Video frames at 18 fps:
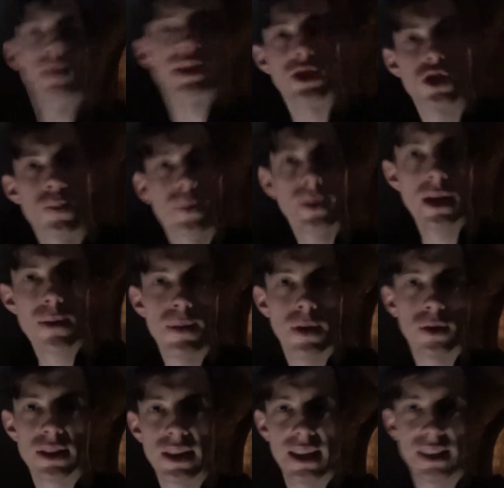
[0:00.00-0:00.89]
That should be
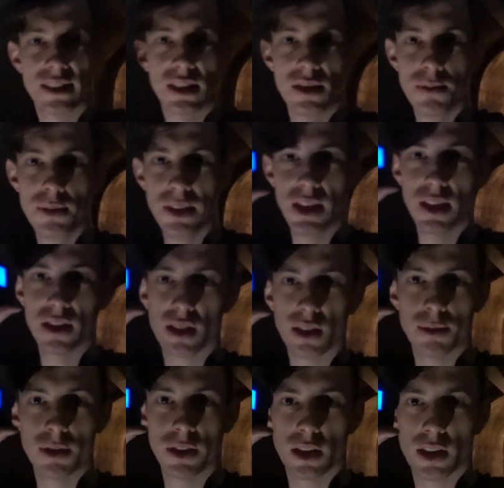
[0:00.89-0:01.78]
about ninety meters.
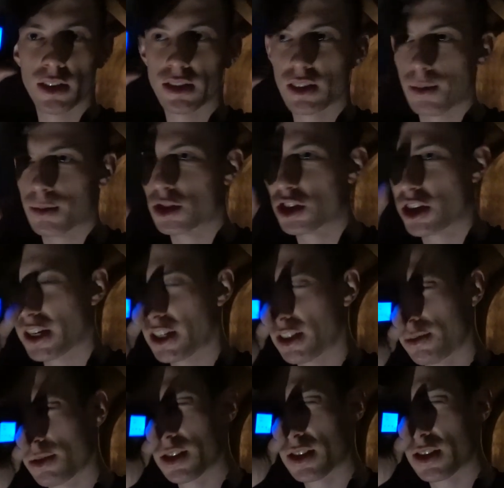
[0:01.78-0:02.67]
I'm gonna double check
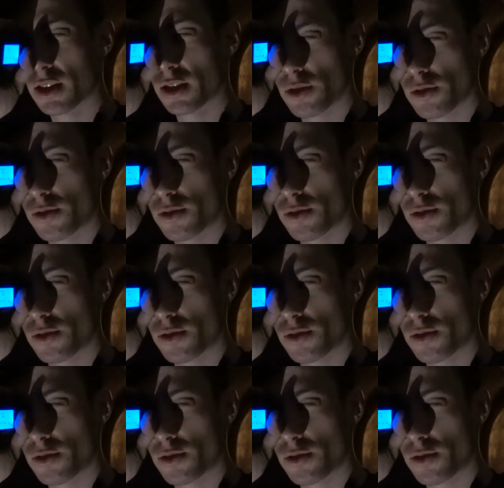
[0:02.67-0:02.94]
it with the